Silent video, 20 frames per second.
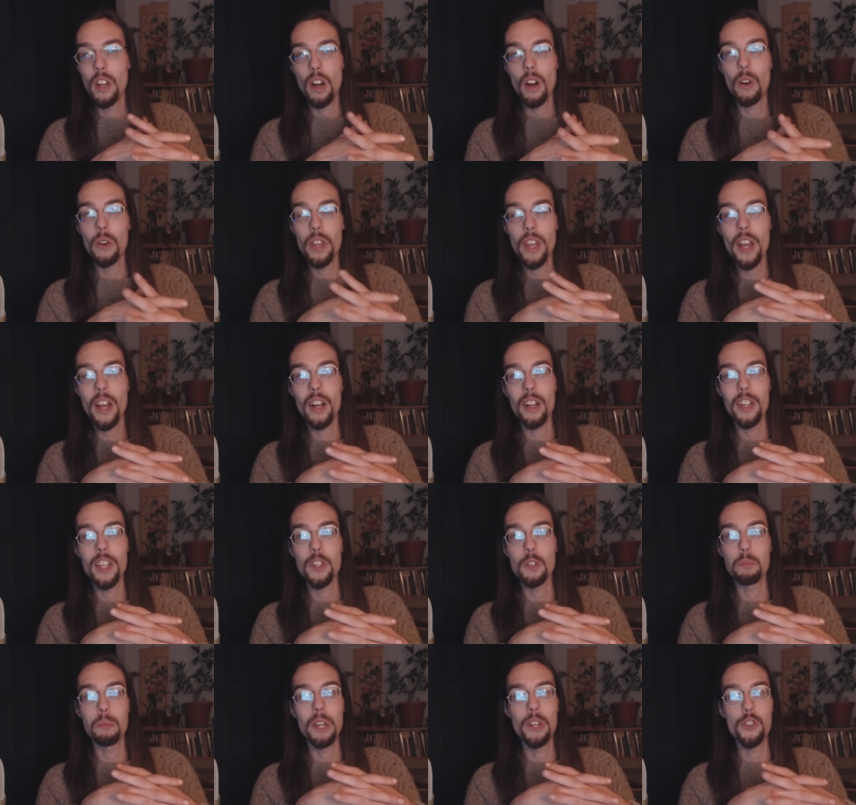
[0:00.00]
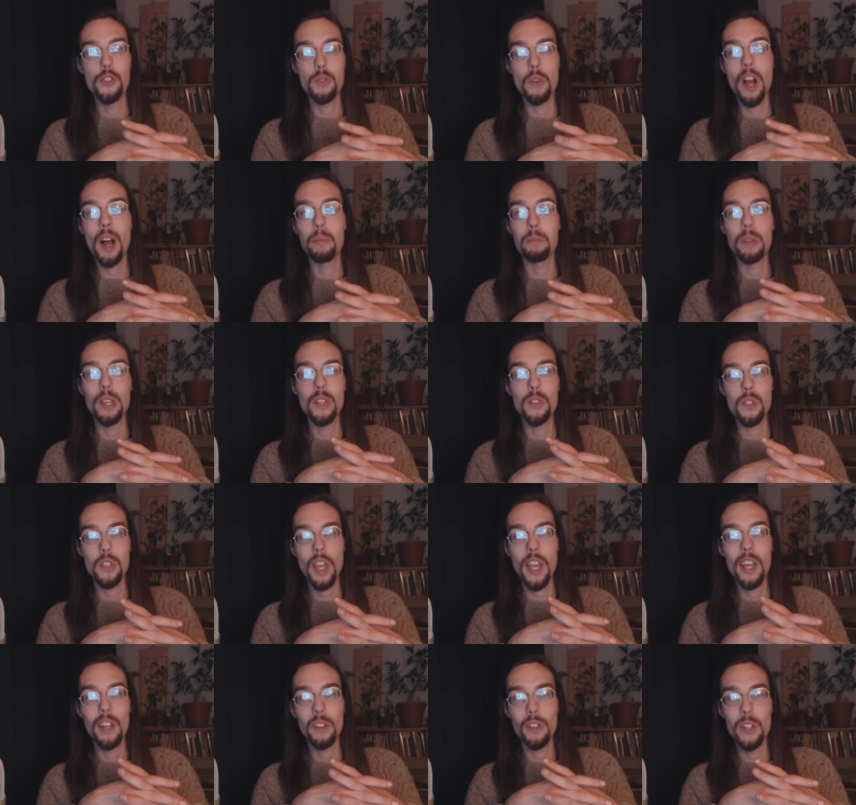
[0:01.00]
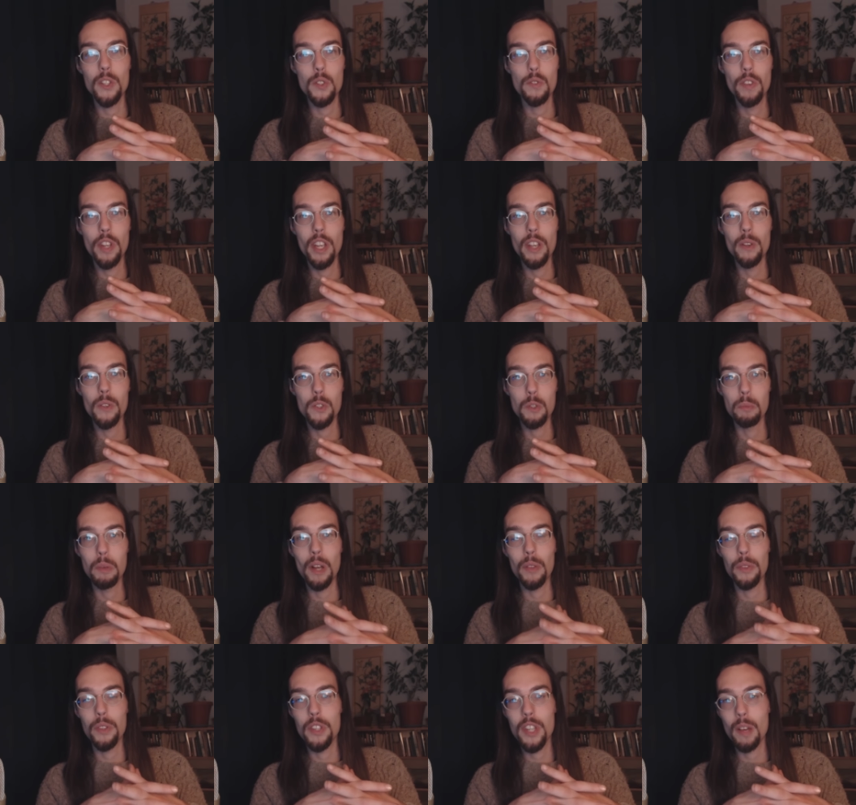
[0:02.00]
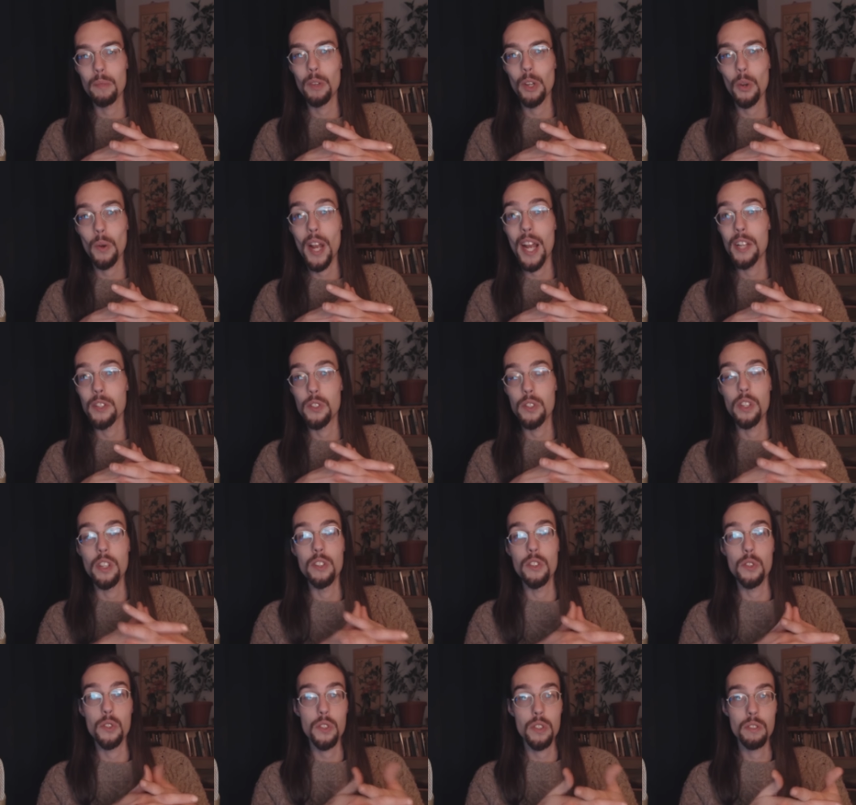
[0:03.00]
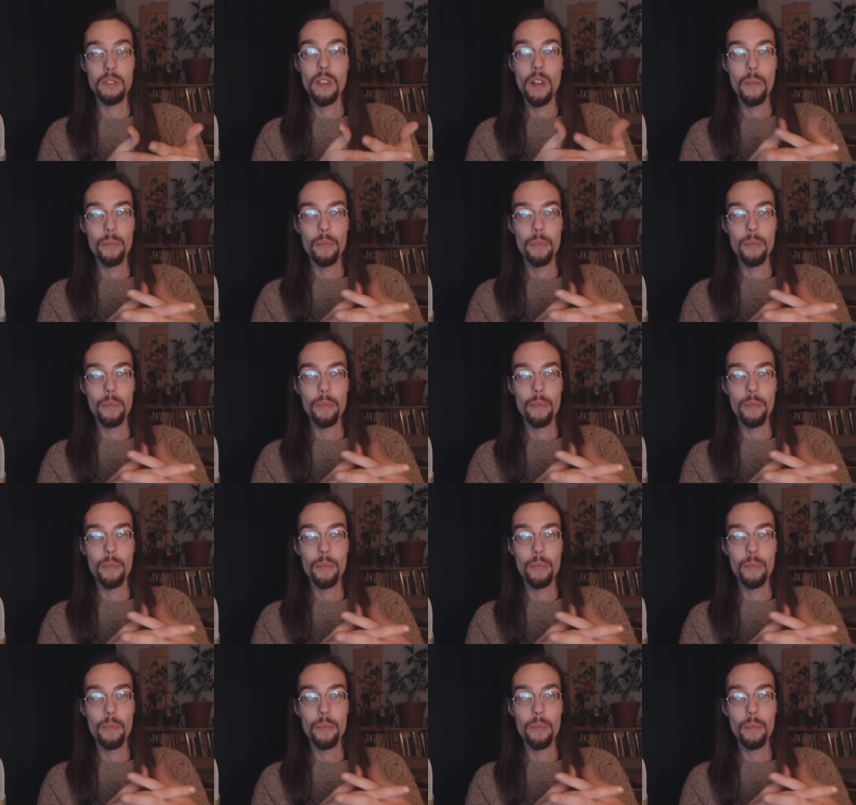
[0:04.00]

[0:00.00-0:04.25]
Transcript: oh yeah, he's been dropping scandalous videos about the Democrats and he just